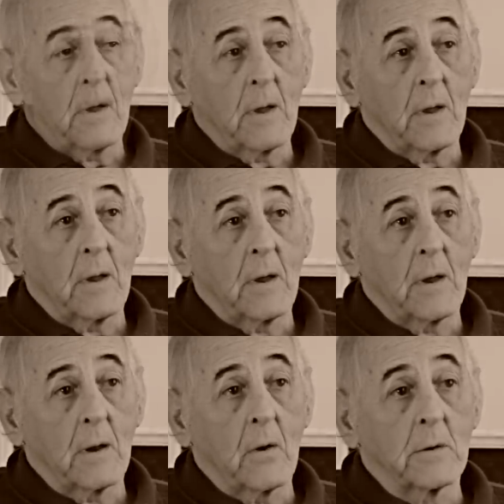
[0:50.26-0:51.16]

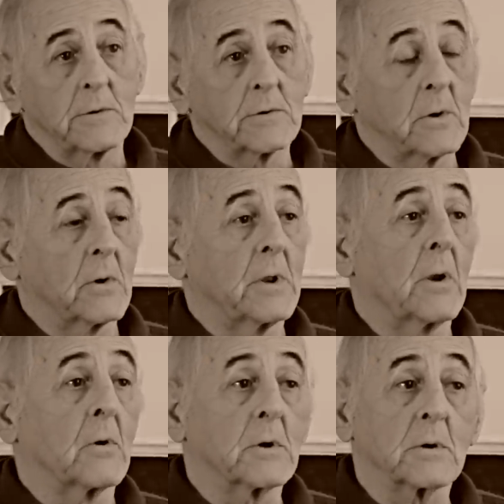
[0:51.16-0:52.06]
And I
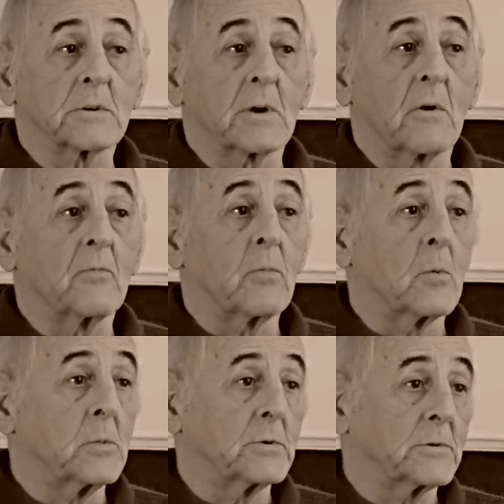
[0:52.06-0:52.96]
decided I'd got to
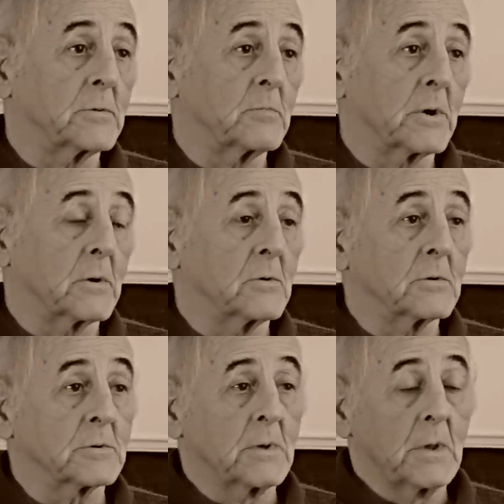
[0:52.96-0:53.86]
self-publish it
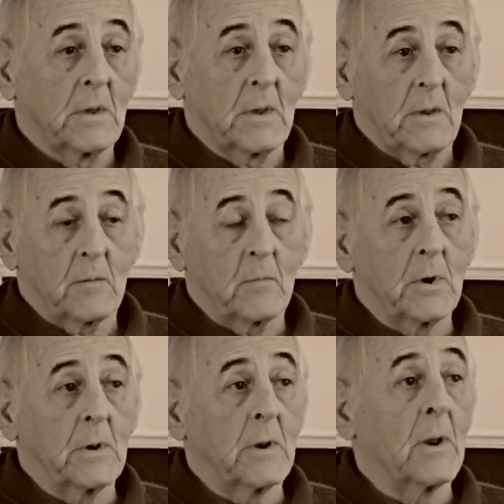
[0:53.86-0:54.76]
because
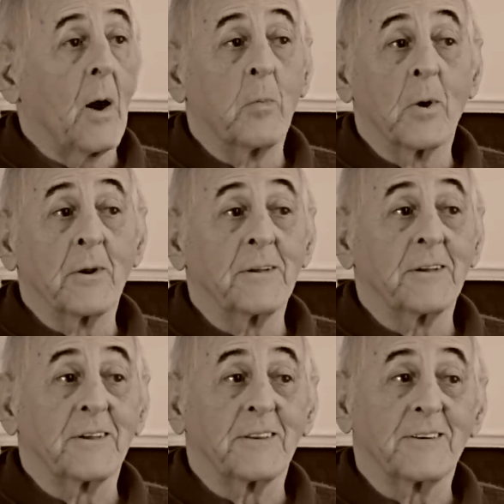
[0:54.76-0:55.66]
being a
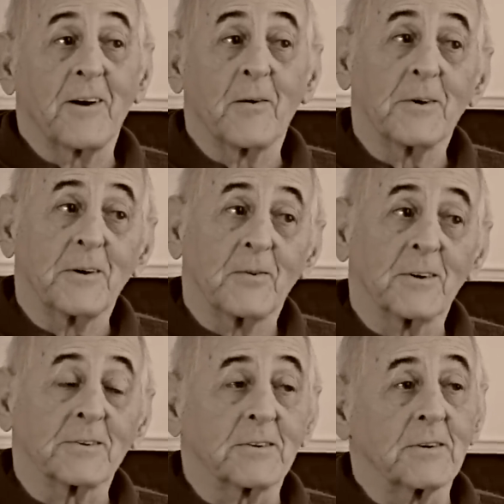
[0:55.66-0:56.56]
nobody, nobody
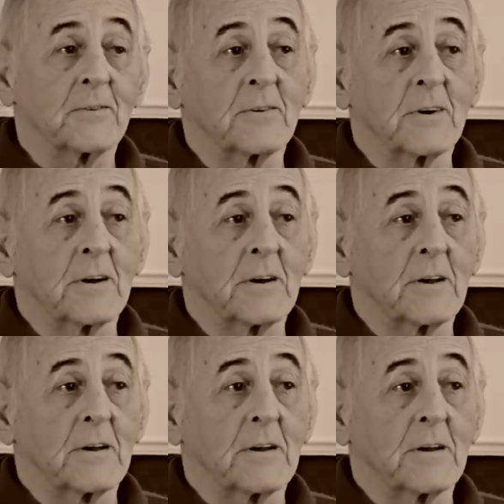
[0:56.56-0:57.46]
wants to
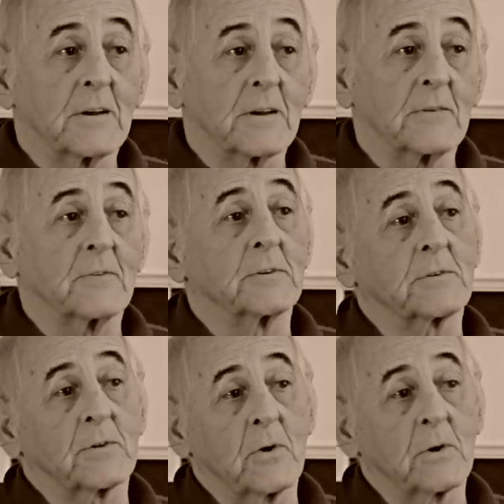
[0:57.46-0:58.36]
give it a
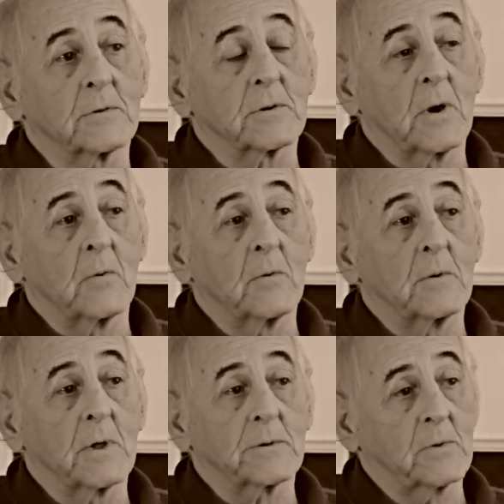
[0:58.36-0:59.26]
start, so
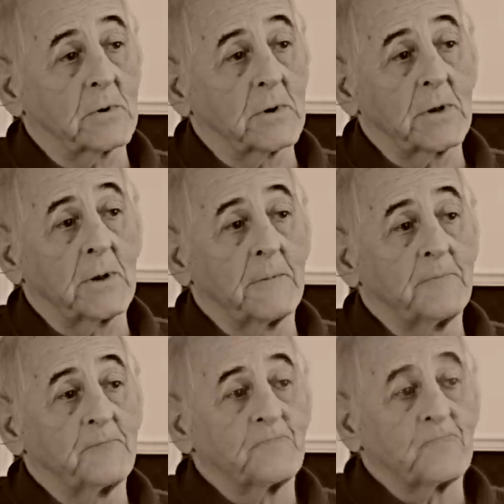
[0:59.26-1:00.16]
that's what I did.
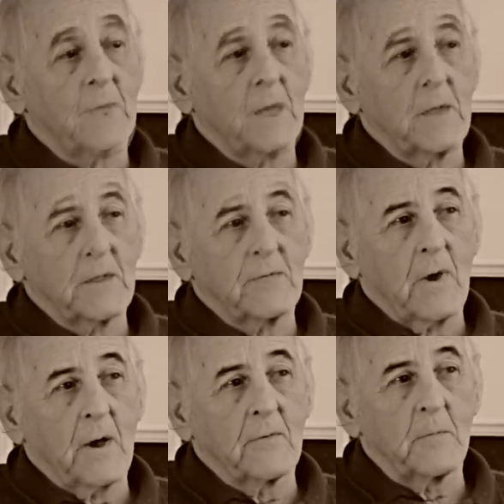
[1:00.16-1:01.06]
I think the
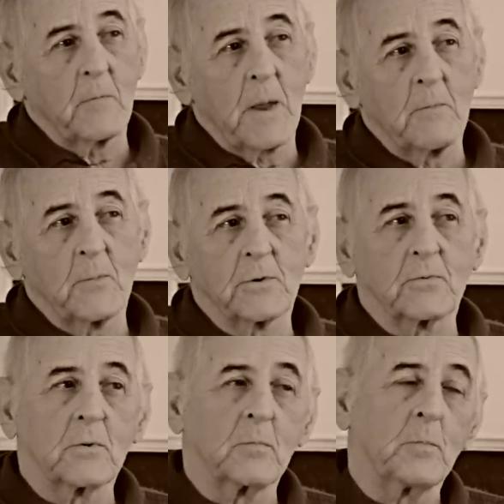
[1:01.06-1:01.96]
favourite
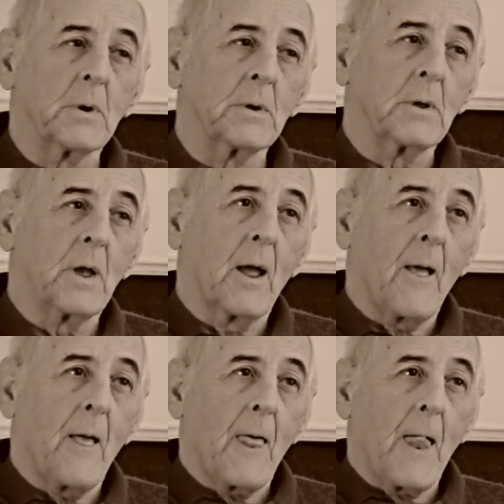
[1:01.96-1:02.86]
memories would be
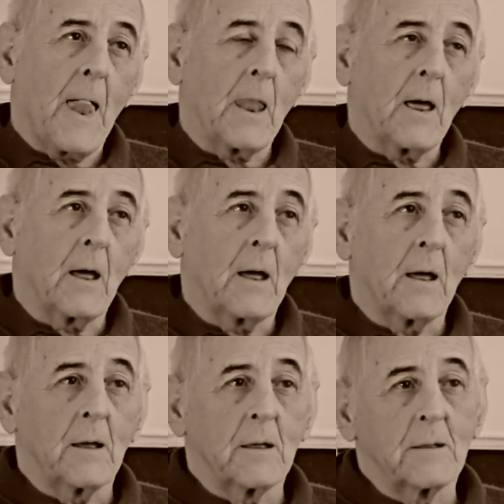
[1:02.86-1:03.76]

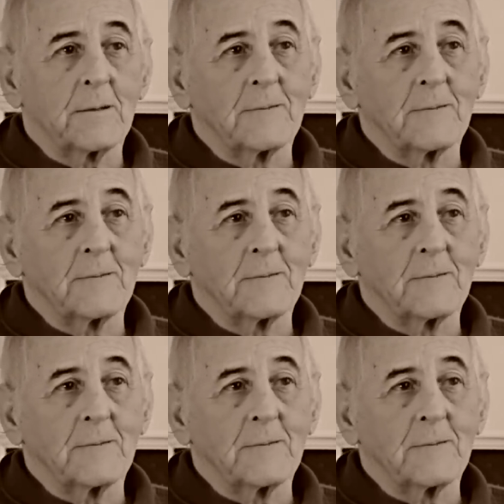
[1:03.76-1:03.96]
the